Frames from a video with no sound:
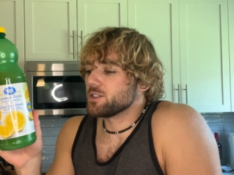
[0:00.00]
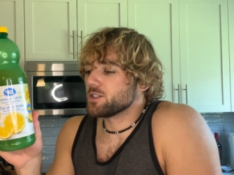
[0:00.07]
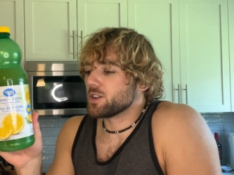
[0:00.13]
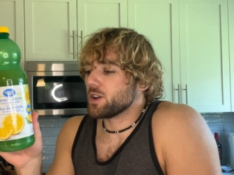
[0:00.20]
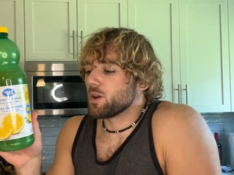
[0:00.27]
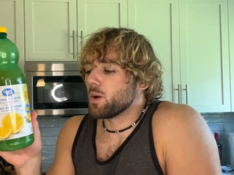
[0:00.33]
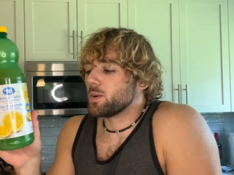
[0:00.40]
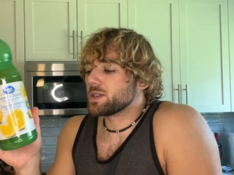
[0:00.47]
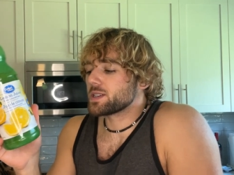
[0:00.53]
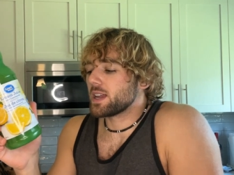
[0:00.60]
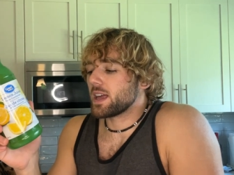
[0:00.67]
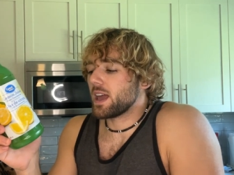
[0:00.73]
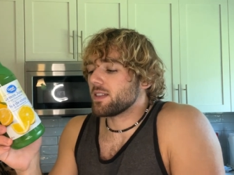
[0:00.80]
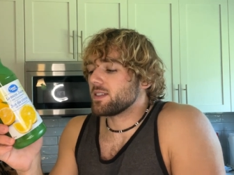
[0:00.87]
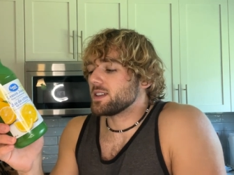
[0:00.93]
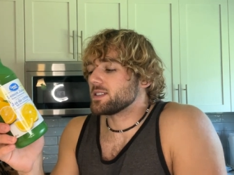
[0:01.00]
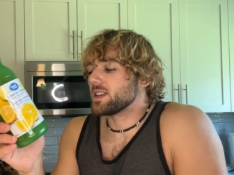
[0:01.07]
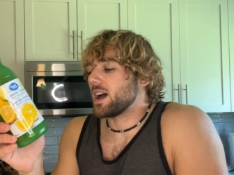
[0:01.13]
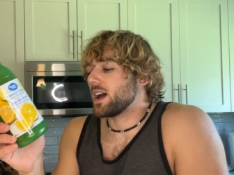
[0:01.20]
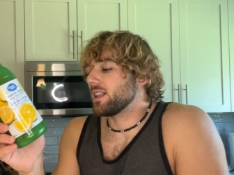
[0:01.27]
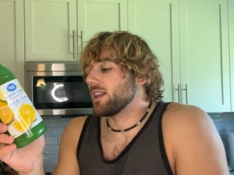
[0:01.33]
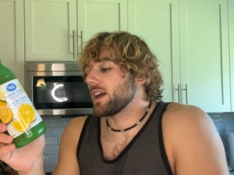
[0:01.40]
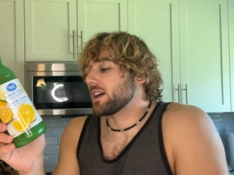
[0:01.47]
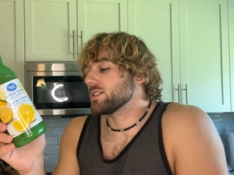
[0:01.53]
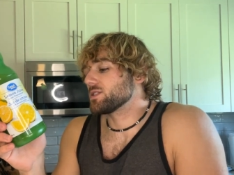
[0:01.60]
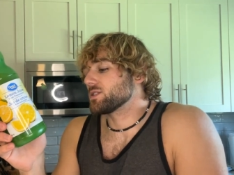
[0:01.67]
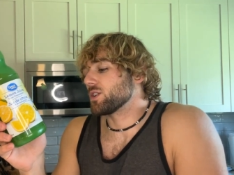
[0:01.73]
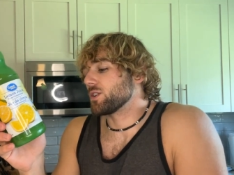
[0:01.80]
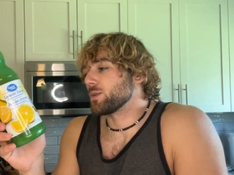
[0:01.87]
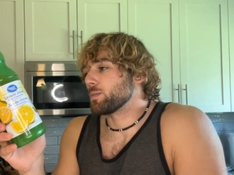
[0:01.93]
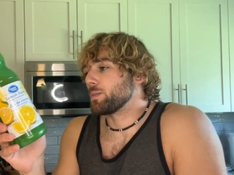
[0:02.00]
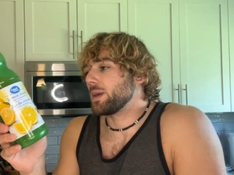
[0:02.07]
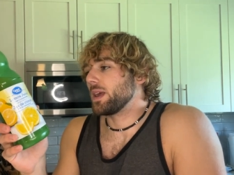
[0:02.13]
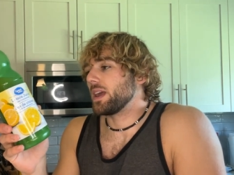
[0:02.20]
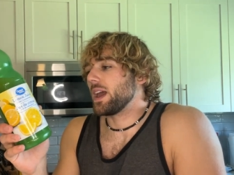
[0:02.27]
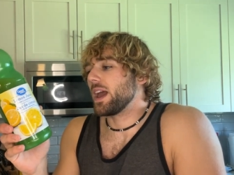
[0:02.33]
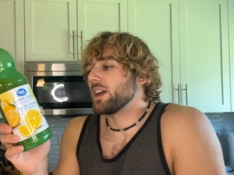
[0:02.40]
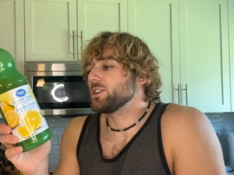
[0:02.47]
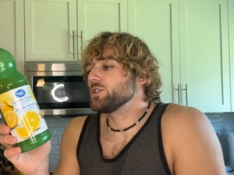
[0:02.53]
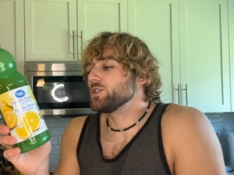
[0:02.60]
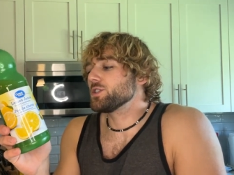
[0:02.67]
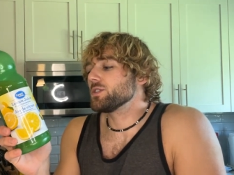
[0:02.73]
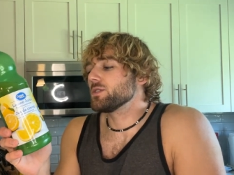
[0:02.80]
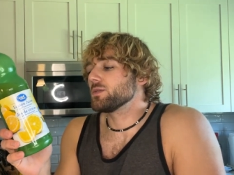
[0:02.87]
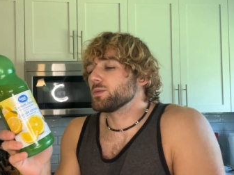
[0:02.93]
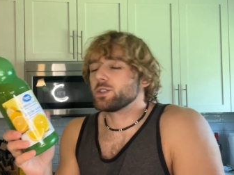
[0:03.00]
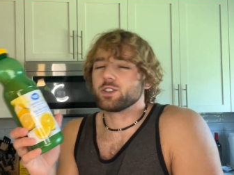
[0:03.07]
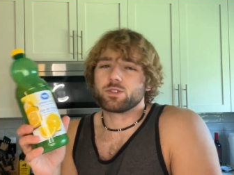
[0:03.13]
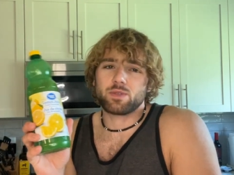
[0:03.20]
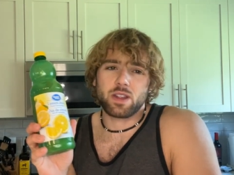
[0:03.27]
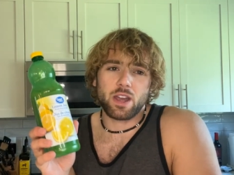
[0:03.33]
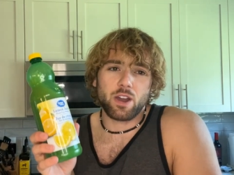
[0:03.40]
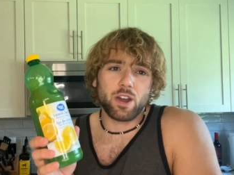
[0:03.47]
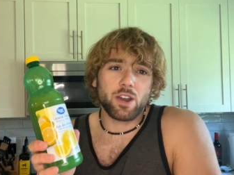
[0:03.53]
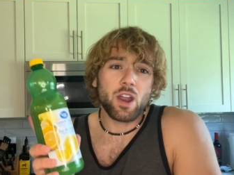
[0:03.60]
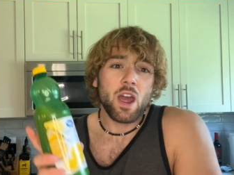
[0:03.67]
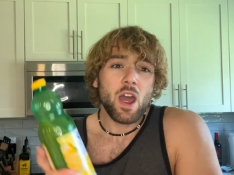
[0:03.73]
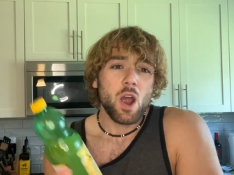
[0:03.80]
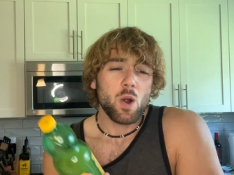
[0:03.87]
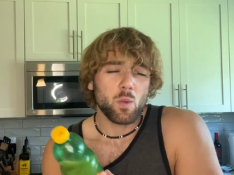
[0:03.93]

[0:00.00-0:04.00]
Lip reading: so you're always gonna get this at like a certain pH, which is really good.